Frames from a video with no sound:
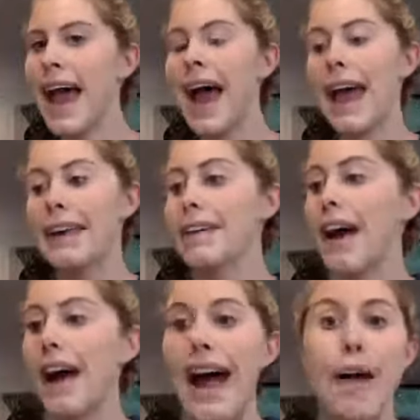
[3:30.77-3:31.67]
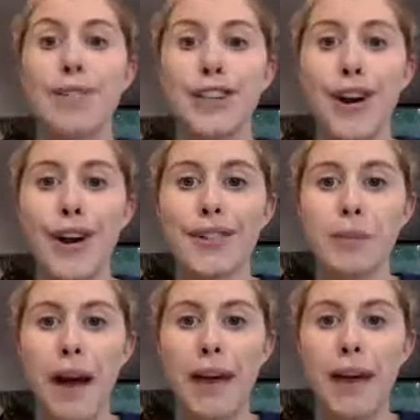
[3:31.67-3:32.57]
and how much it costs to
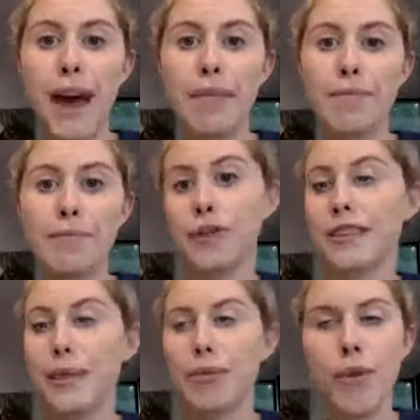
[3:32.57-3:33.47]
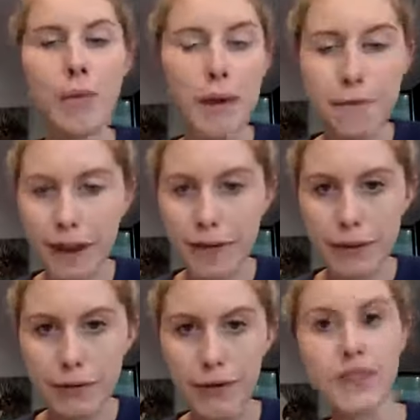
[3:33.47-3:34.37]
buy that. For example, one of my
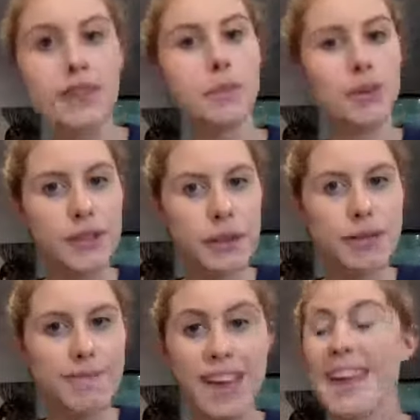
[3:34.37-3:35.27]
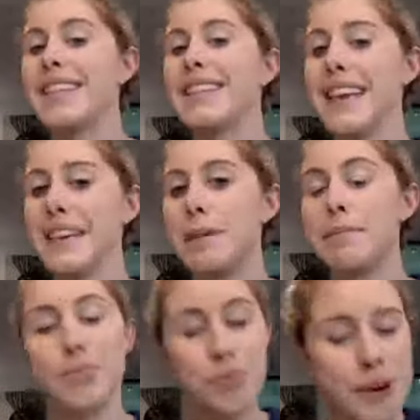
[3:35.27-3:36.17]
favorite fruits is persimmon. They tend to
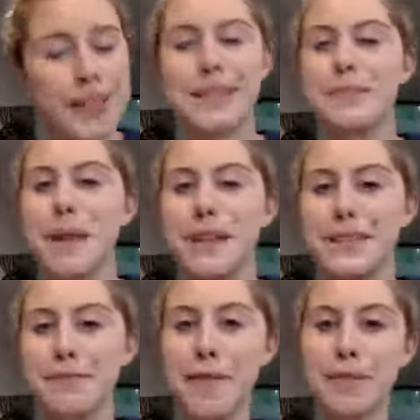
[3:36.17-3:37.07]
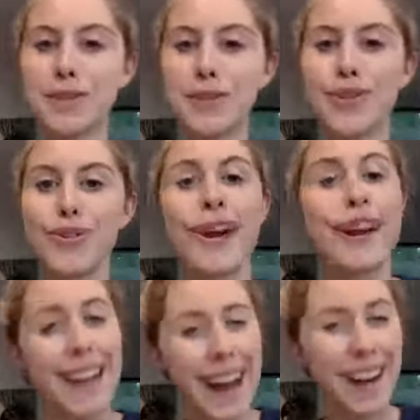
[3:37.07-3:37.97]
be pretty expensive from the store
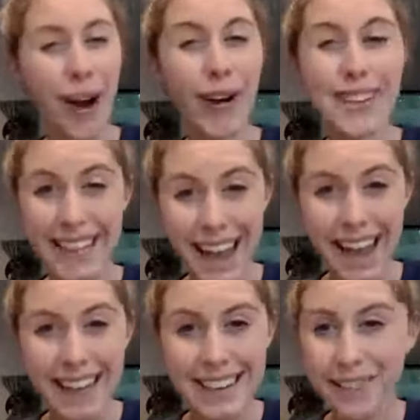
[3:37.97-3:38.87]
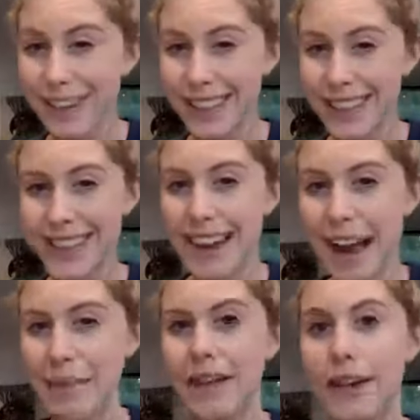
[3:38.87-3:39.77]
and kind of hard to get even at this
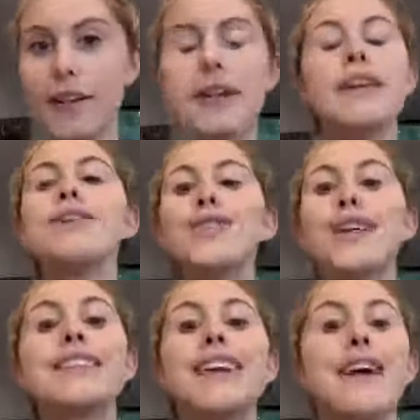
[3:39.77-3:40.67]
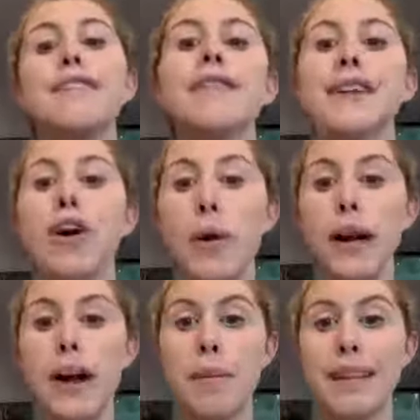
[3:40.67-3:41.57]
time of year. So that's definitely going
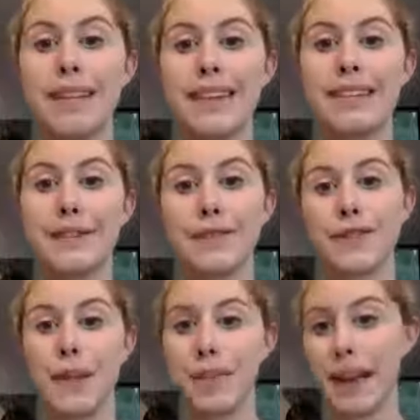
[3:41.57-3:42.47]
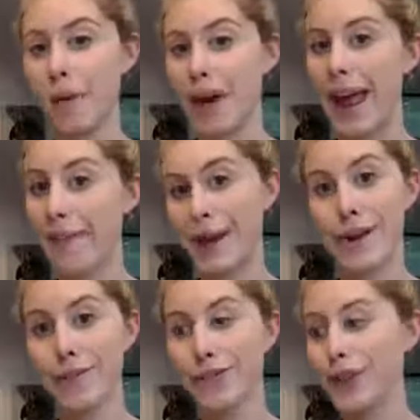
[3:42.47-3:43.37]
on my list for something I want to have my
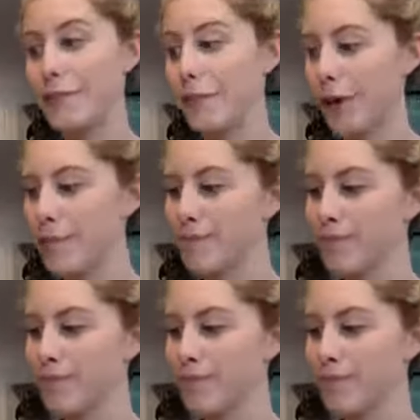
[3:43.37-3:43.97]
own tree for.